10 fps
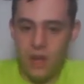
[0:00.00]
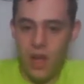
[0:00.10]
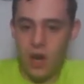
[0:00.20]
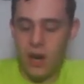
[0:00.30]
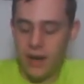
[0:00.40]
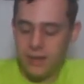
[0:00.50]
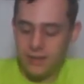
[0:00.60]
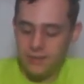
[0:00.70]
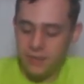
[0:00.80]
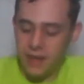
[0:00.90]
Alright.
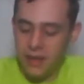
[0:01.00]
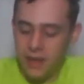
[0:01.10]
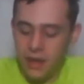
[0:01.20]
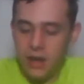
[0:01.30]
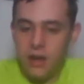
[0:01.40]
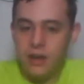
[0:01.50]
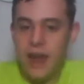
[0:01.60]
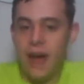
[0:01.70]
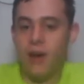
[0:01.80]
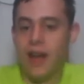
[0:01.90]

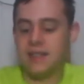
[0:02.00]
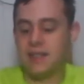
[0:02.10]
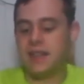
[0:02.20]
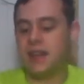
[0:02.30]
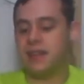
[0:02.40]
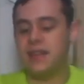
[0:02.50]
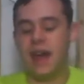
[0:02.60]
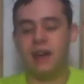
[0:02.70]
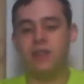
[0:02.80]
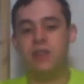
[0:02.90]
Now, as I said on the
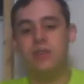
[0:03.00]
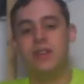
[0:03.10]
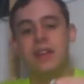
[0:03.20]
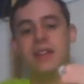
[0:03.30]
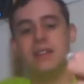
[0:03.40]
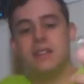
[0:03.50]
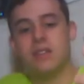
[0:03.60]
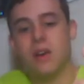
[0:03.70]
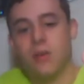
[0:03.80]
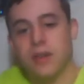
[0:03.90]
dial, you can get these
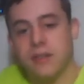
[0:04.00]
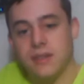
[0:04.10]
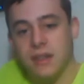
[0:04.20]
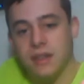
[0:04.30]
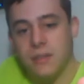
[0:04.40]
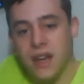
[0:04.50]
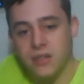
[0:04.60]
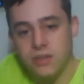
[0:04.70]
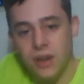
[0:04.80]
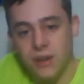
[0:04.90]
tokens,
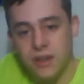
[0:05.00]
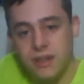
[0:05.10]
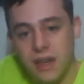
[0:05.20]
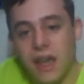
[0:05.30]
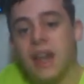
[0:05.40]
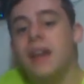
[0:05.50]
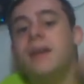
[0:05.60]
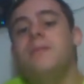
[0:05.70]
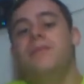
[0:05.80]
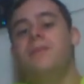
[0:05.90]
special tokens.
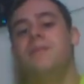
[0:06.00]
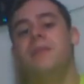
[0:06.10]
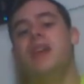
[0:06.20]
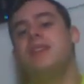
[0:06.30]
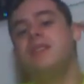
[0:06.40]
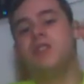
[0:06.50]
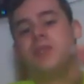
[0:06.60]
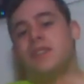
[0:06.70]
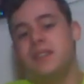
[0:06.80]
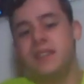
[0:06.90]
It
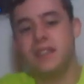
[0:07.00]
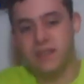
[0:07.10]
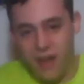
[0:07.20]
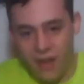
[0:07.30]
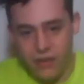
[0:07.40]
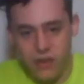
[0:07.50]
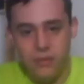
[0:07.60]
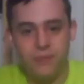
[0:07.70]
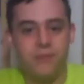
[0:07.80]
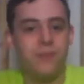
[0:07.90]
decreases its value,
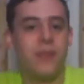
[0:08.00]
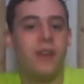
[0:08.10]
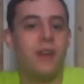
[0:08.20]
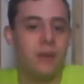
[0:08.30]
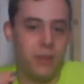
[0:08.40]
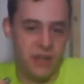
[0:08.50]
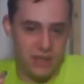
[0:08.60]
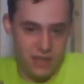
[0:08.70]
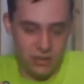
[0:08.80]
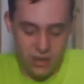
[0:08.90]
but you
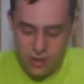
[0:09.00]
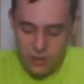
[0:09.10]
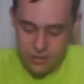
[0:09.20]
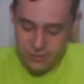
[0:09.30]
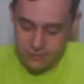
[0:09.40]
still can use them.